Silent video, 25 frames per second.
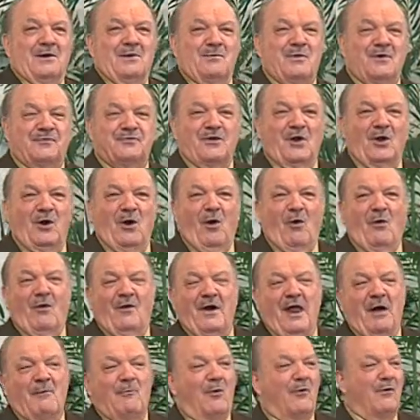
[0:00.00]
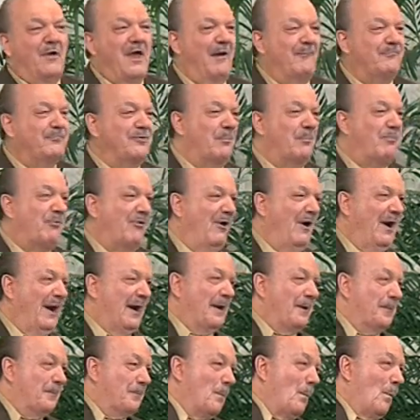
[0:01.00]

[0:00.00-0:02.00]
with the Lord, I won't have to pray.